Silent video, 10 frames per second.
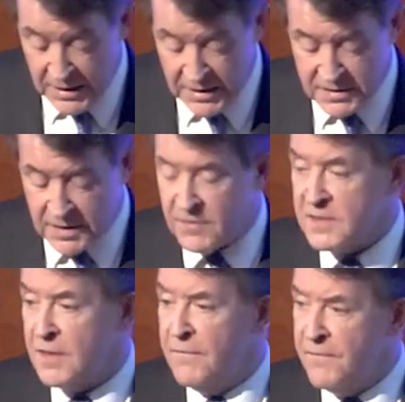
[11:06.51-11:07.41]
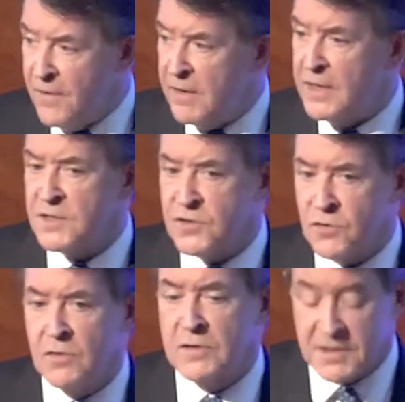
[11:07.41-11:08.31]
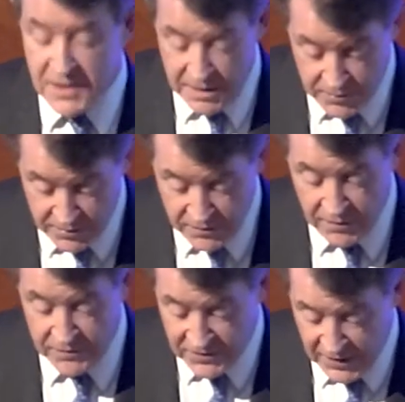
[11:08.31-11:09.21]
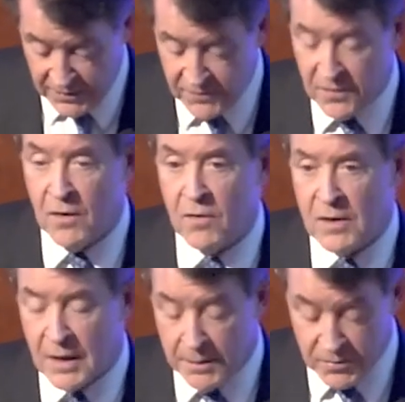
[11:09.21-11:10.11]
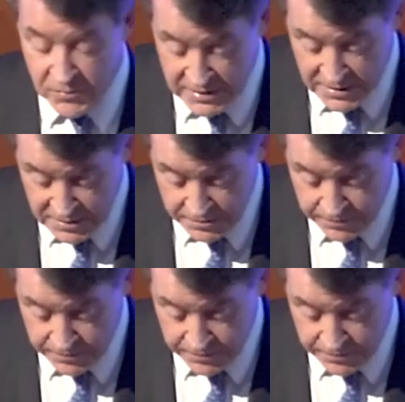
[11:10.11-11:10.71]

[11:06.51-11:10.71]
has given us a very strong statement of intent on climate risk.